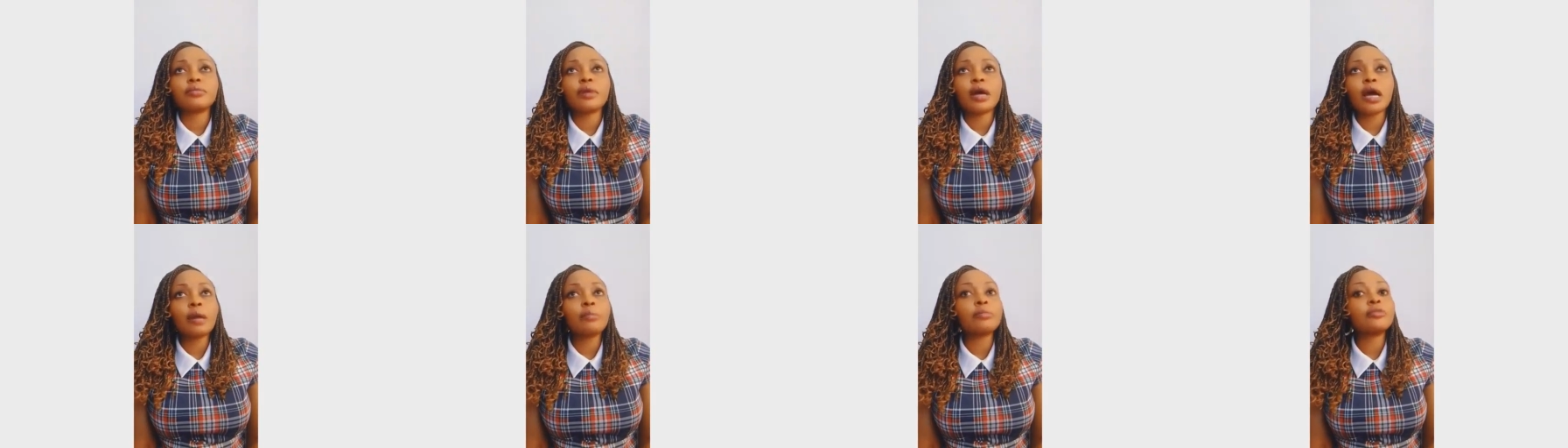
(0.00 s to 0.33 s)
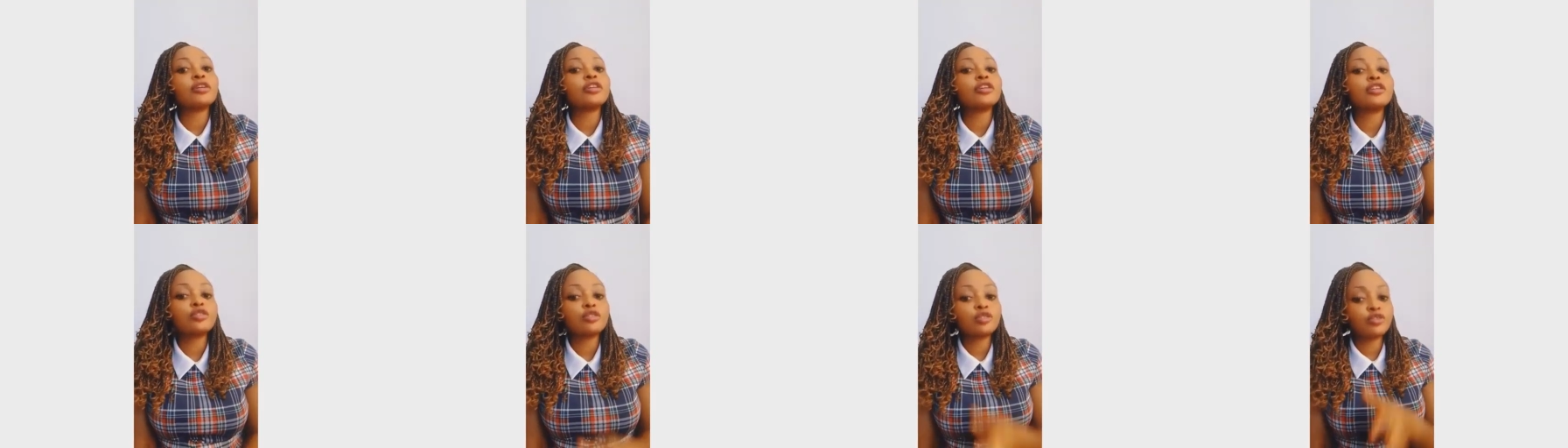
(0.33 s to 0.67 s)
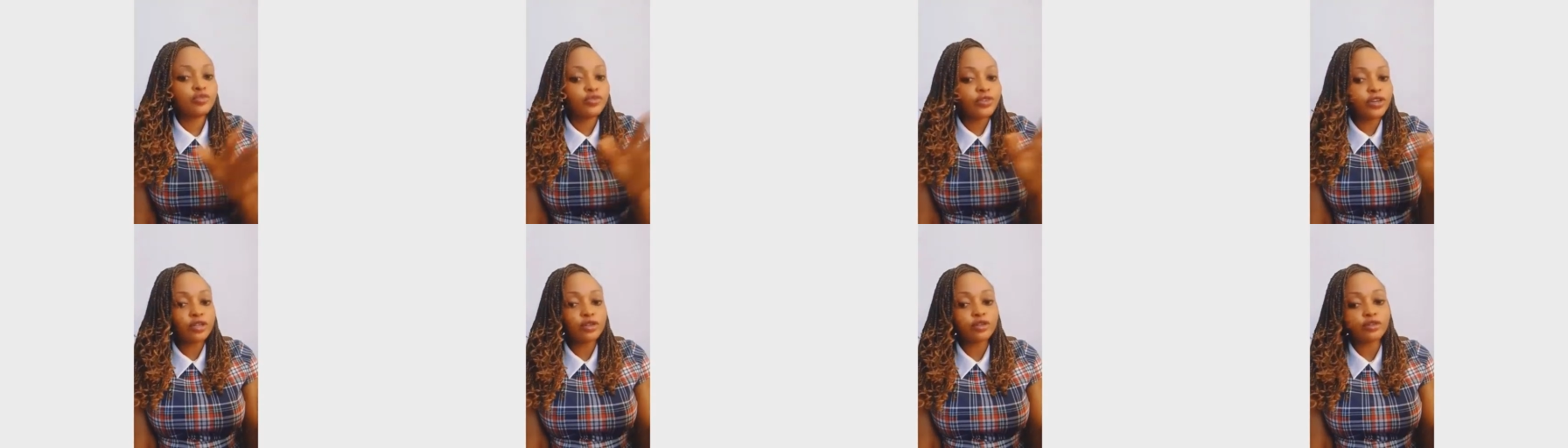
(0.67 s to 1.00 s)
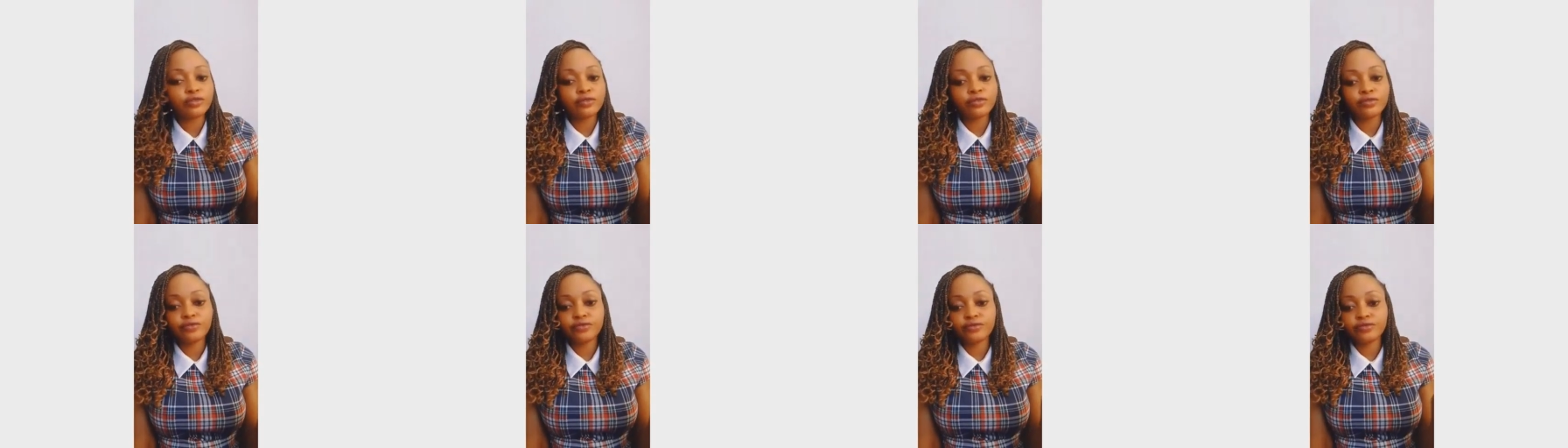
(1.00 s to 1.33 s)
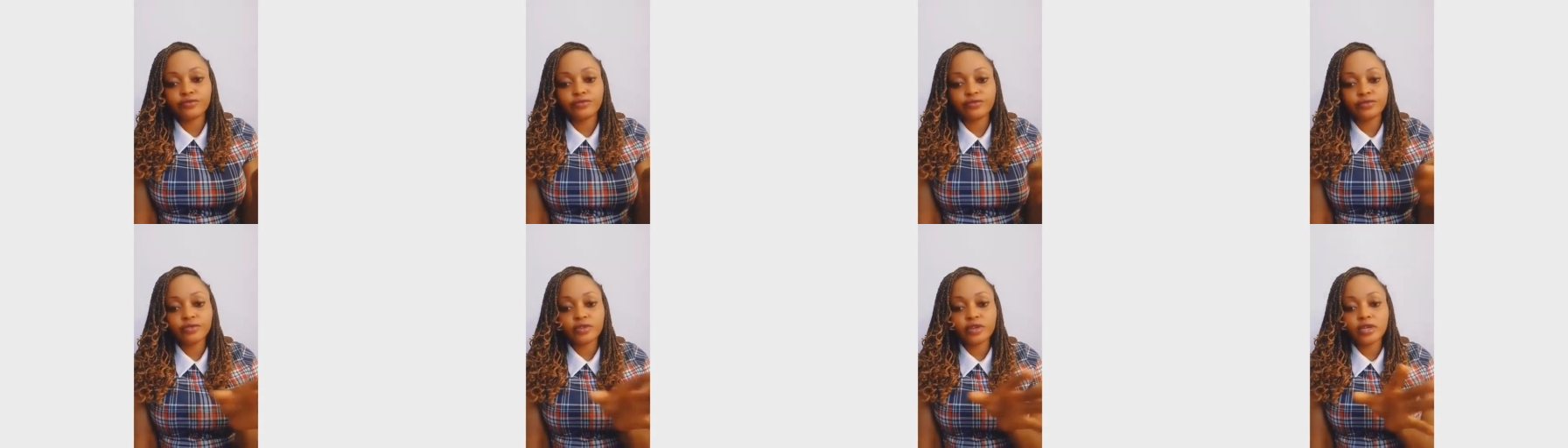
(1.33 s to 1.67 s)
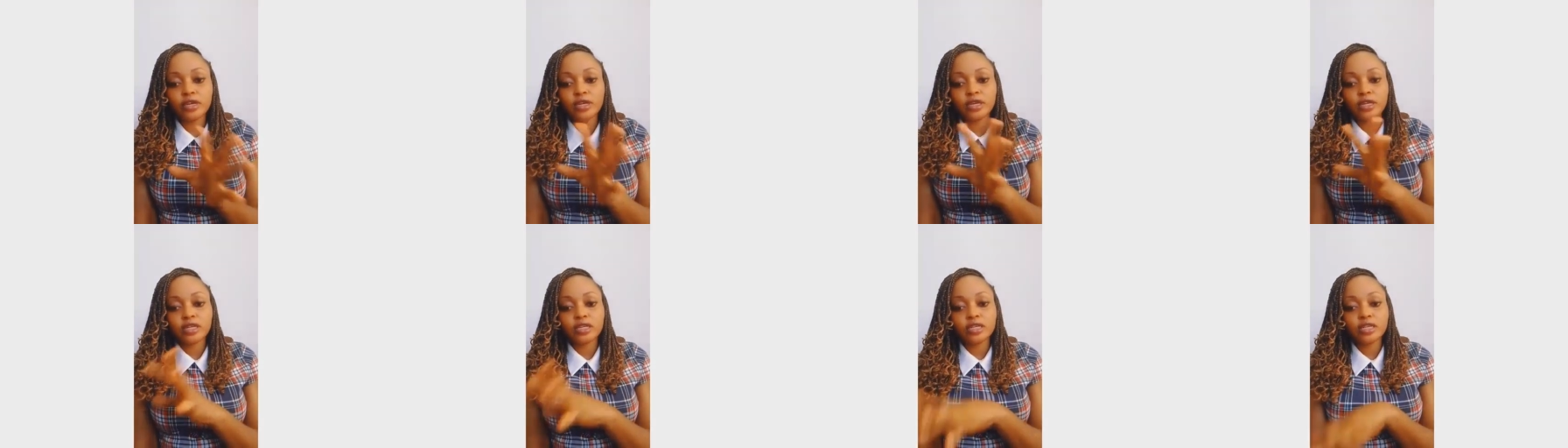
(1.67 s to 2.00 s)
I'm a huge fan of
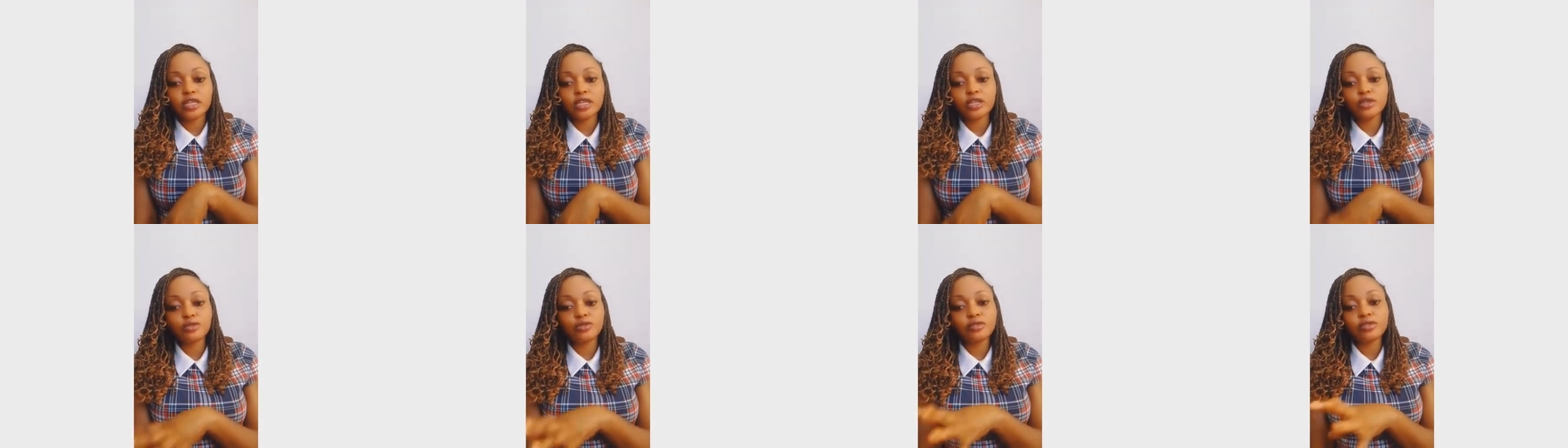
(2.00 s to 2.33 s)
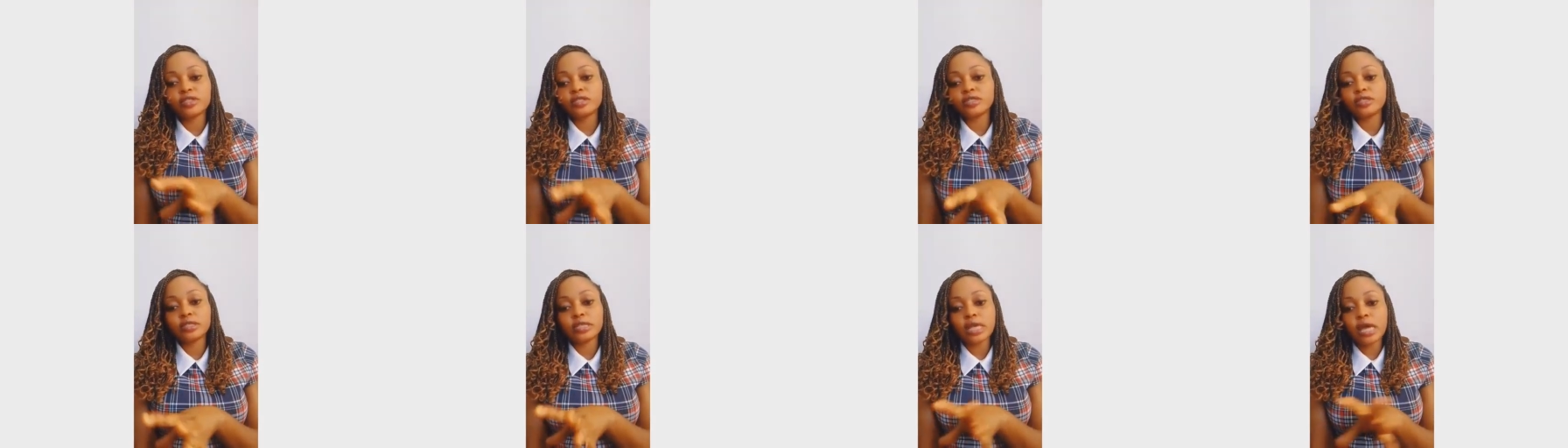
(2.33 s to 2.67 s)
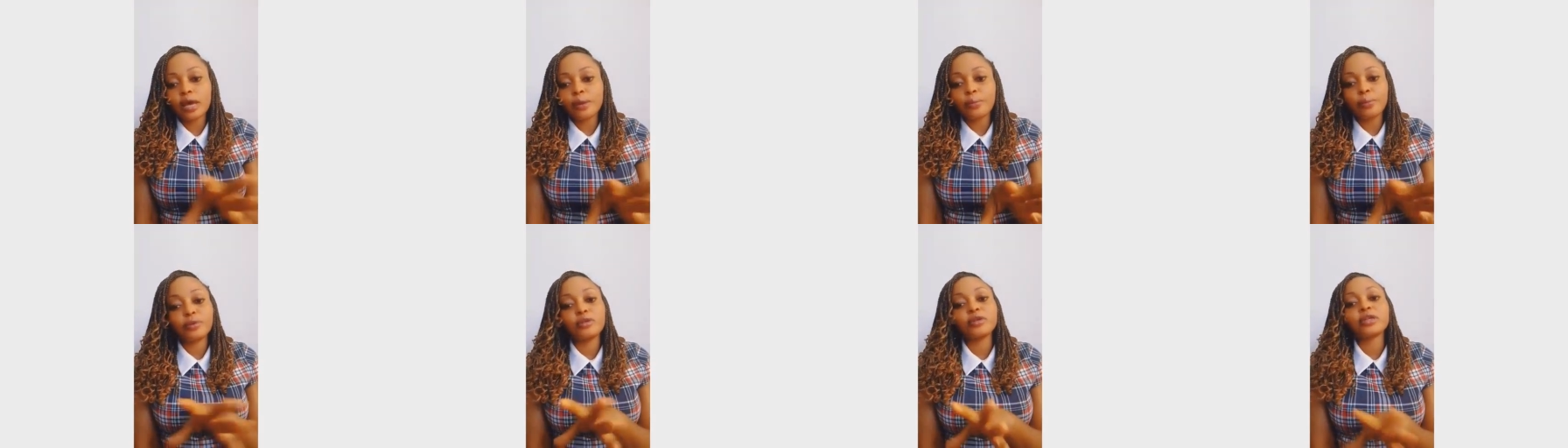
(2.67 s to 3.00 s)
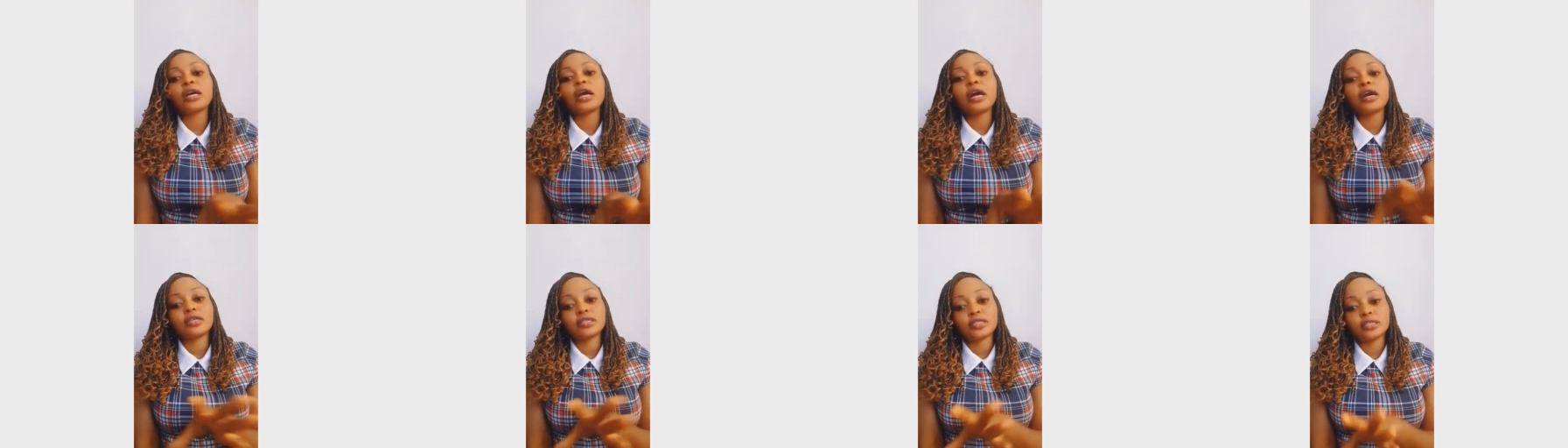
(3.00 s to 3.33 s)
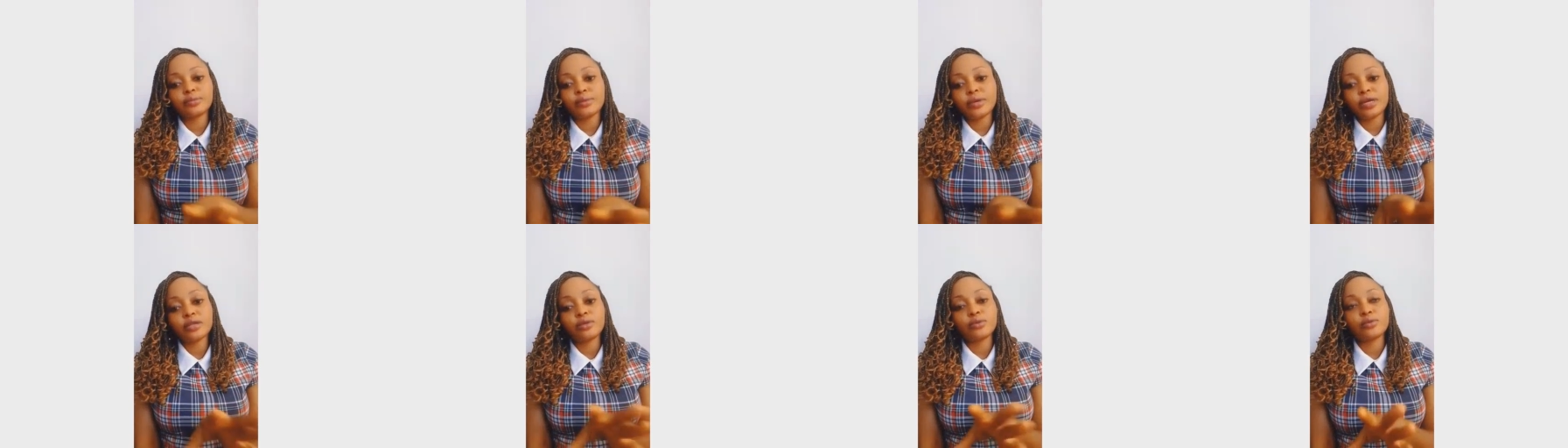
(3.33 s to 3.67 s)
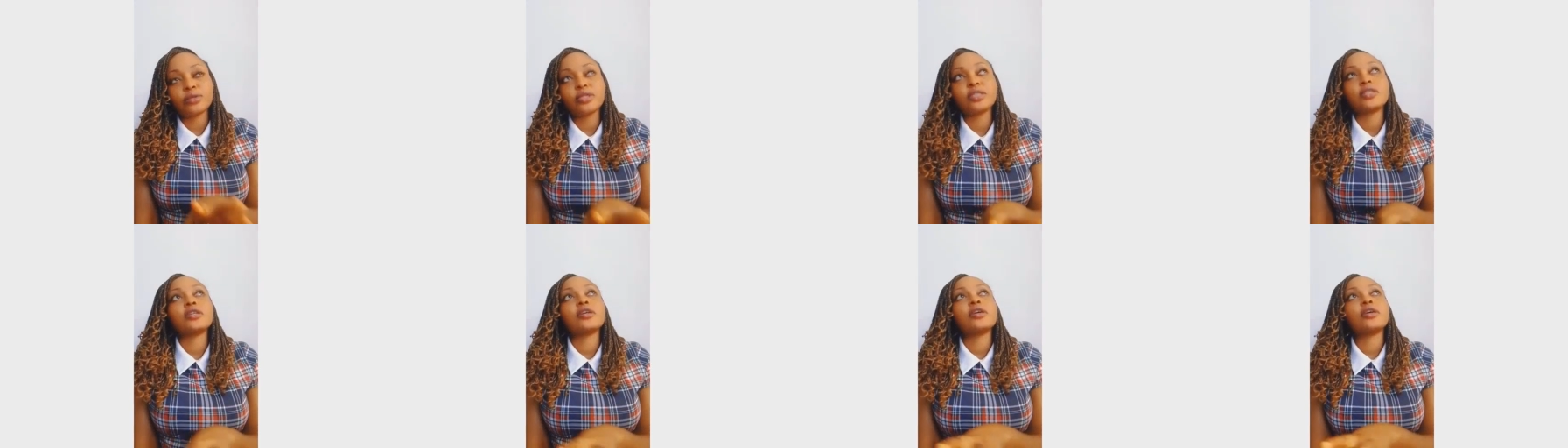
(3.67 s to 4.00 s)
Nedu's podcast, by the
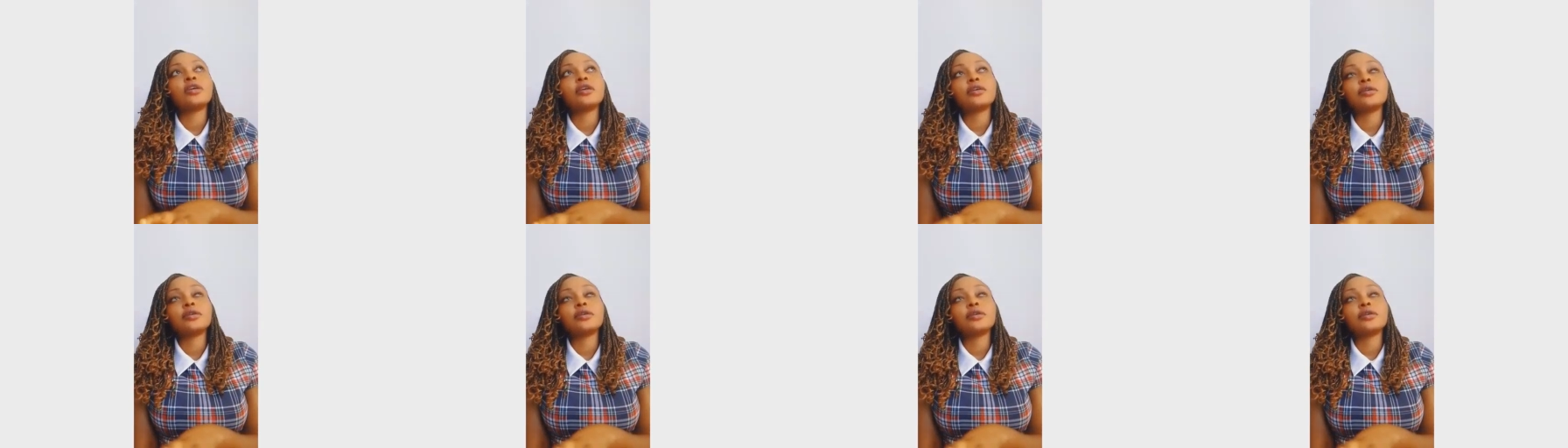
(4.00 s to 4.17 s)
way.